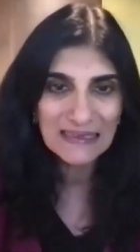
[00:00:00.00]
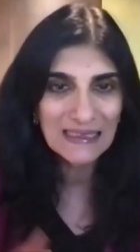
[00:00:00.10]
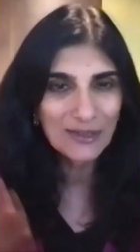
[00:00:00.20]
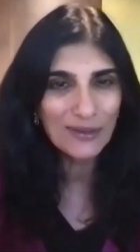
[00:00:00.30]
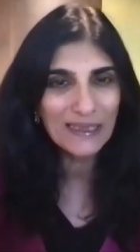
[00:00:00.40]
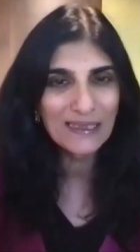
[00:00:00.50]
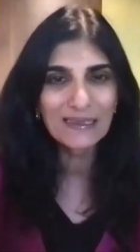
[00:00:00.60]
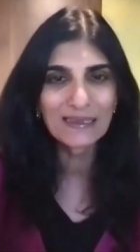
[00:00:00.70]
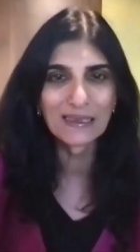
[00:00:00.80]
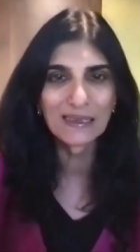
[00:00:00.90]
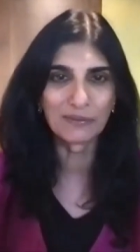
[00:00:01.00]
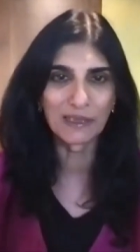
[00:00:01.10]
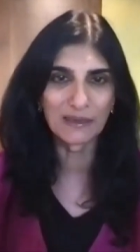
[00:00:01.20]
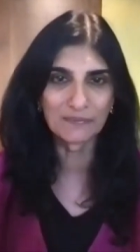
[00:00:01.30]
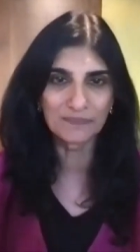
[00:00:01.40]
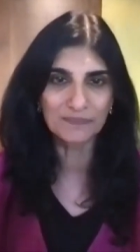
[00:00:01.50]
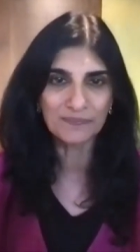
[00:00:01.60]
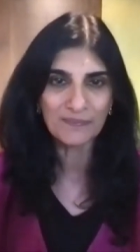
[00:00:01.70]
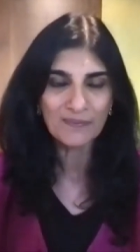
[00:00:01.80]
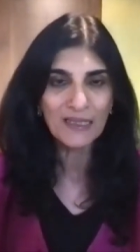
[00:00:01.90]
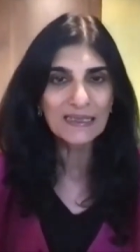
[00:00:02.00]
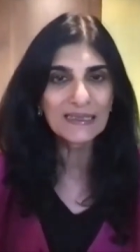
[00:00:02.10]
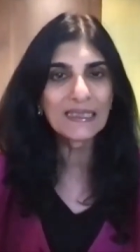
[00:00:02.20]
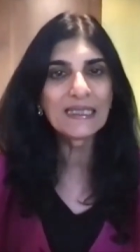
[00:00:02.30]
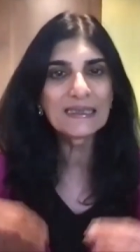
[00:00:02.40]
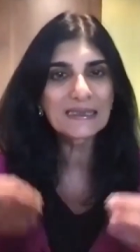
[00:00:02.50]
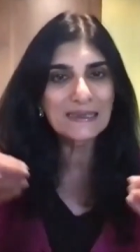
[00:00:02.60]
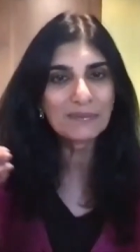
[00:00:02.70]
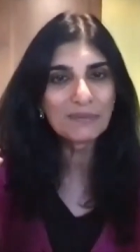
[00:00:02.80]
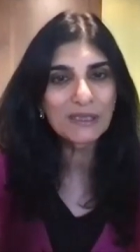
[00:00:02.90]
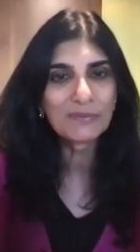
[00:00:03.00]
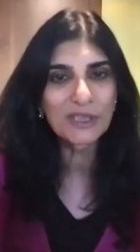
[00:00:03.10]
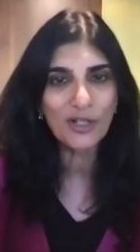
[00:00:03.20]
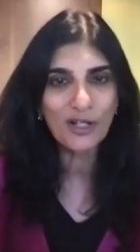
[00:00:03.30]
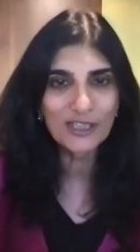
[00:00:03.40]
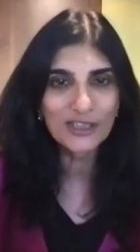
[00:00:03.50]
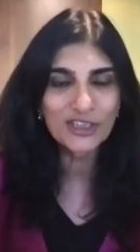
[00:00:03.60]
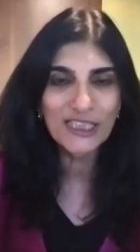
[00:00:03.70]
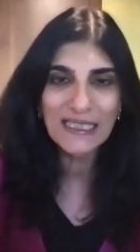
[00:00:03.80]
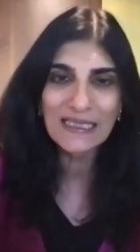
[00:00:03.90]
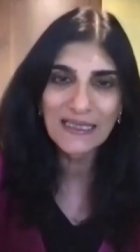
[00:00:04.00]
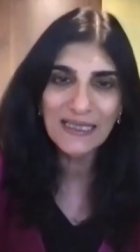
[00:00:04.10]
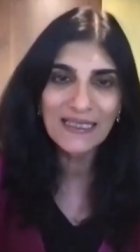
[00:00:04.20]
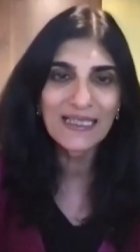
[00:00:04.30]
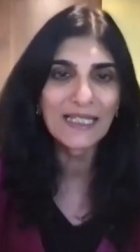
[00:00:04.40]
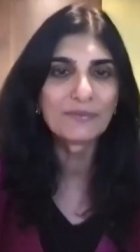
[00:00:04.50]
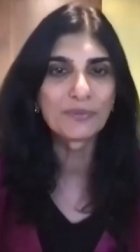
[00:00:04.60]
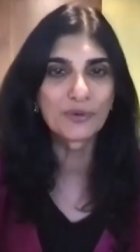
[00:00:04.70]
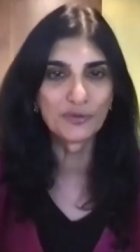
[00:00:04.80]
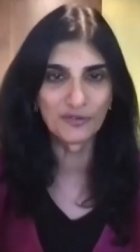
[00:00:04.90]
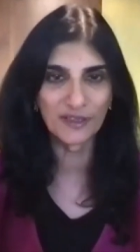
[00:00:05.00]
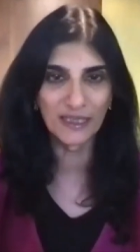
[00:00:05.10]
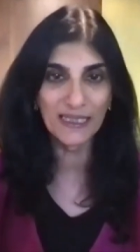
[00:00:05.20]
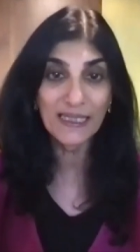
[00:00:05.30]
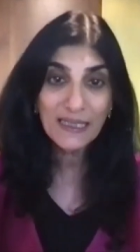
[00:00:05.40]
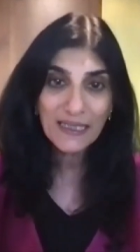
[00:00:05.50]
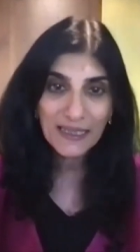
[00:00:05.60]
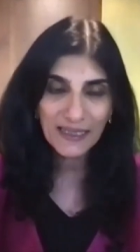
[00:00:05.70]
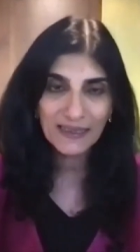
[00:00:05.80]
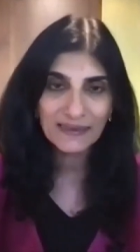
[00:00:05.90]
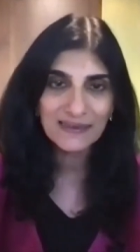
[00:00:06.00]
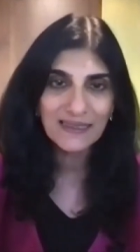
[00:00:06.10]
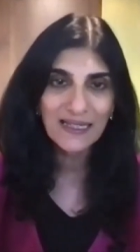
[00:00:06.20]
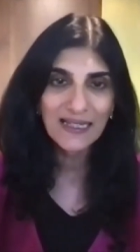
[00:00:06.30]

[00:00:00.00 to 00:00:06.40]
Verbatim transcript: Look at the third one. The symptomatology, clinical and proving indicates